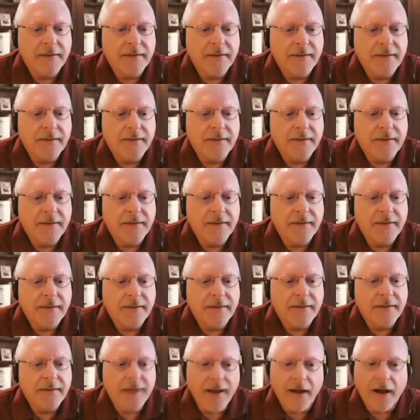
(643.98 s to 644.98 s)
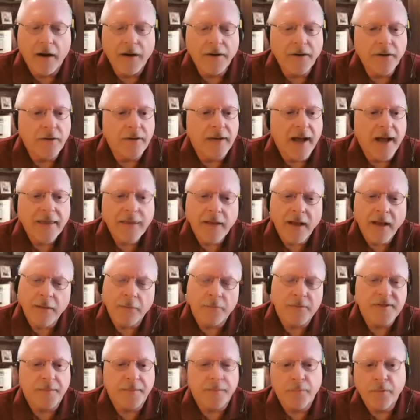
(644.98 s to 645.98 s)
Now, I argued, I
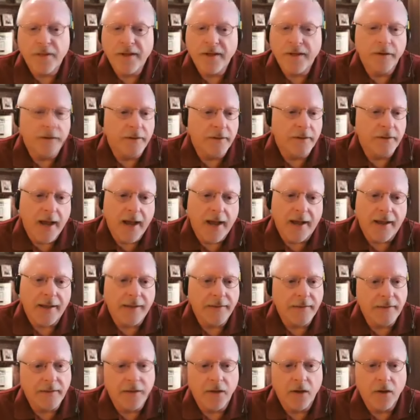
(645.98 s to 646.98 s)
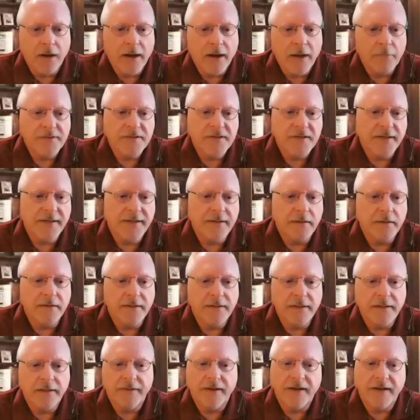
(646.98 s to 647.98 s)
thought I was a pretty good guy. You know, I wasn't
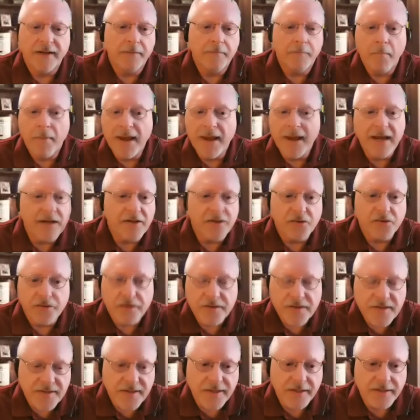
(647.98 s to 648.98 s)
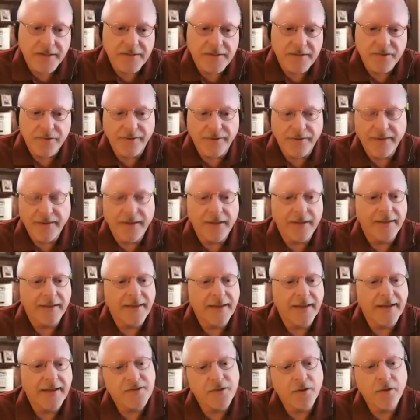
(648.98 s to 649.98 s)
guilty of any major right. sins or anything like right.
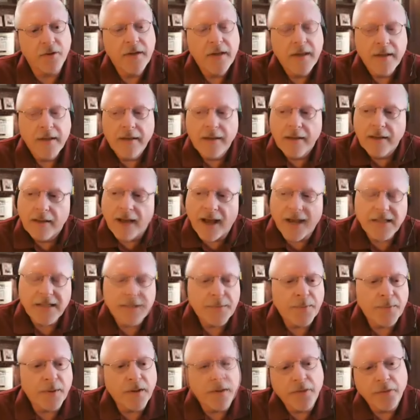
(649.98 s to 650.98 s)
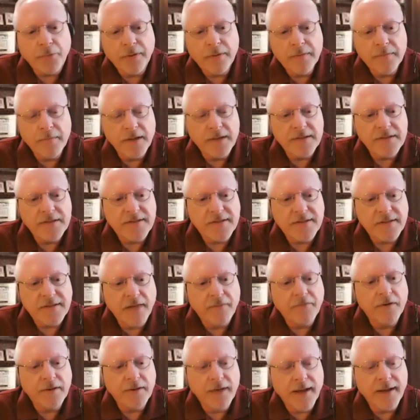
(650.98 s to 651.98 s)
that. So I spent three months
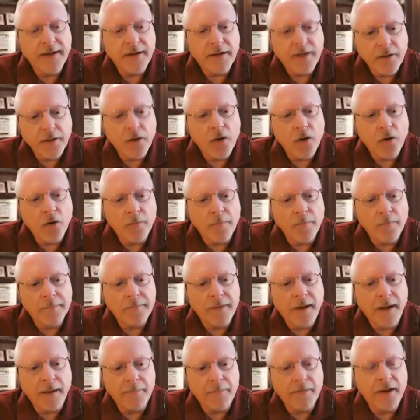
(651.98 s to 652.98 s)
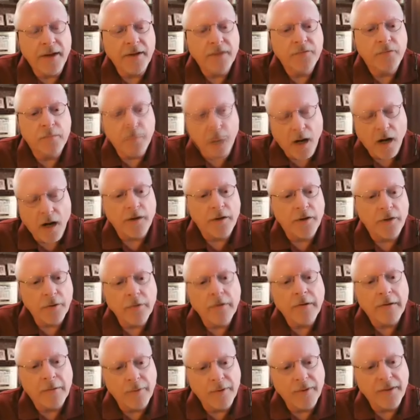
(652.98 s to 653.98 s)
every night at home in my bedroom
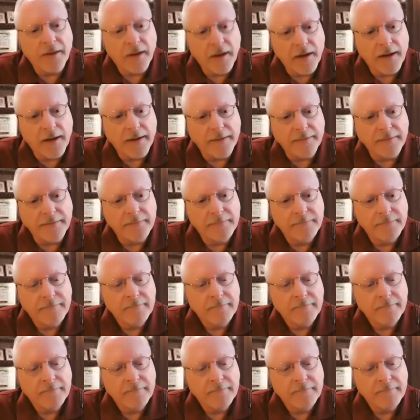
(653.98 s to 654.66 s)
arguing with God